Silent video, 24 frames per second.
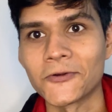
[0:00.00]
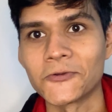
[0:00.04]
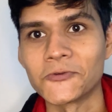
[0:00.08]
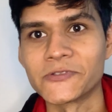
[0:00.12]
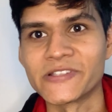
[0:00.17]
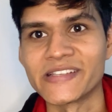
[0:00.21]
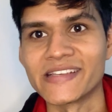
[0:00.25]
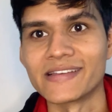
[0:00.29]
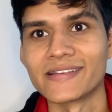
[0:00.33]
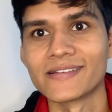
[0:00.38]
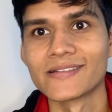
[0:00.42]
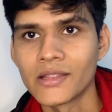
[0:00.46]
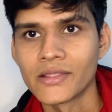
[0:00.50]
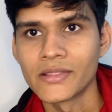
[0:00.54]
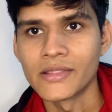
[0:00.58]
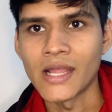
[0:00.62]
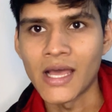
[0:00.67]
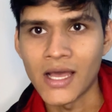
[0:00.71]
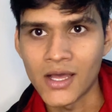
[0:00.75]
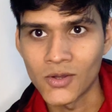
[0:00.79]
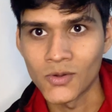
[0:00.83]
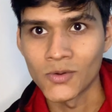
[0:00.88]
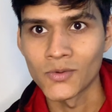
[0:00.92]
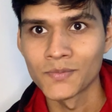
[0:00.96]
to say.
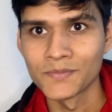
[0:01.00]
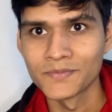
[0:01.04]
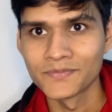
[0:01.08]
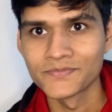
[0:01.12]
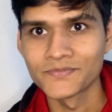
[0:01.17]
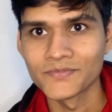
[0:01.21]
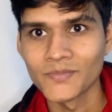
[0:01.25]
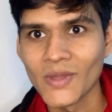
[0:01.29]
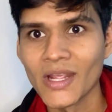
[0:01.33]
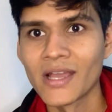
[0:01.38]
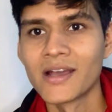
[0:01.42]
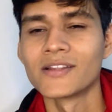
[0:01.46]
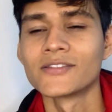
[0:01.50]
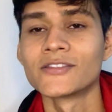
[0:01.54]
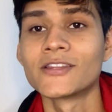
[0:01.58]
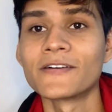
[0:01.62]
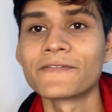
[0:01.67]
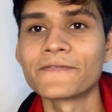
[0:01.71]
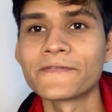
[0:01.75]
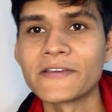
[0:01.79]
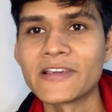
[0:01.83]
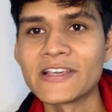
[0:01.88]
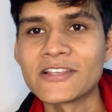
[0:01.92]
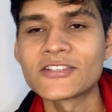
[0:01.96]
Now, the
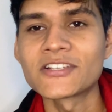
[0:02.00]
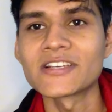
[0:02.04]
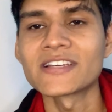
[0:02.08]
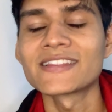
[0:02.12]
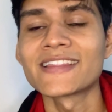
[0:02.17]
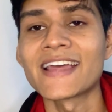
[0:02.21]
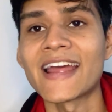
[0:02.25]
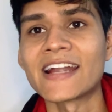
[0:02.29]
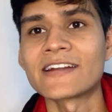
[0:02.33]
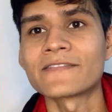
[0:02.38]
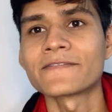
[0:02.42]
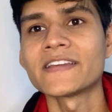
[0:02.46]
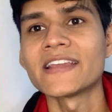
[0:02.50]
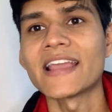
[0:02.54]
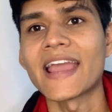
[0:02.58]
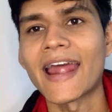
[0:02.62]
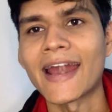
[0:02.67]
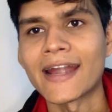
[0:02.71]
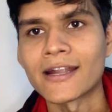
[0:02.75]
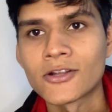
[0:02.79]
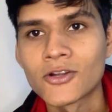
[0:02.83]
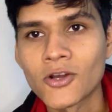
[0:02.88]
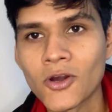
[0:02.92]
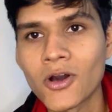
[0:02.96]
feature that we
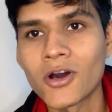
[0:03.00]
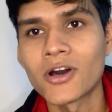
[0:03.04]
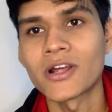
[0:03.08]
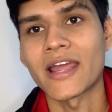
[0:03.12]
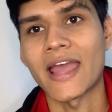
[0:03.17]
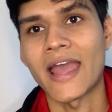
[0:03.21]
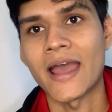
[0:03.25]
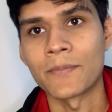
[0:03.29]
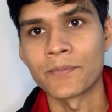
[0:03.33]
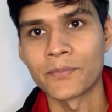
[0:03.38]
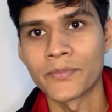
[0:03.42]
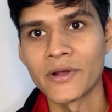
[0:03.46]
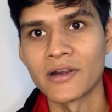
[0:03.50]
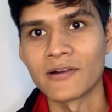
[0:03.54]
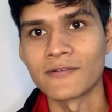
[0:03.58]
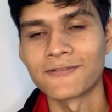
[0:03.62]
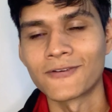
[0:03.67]
adore Apple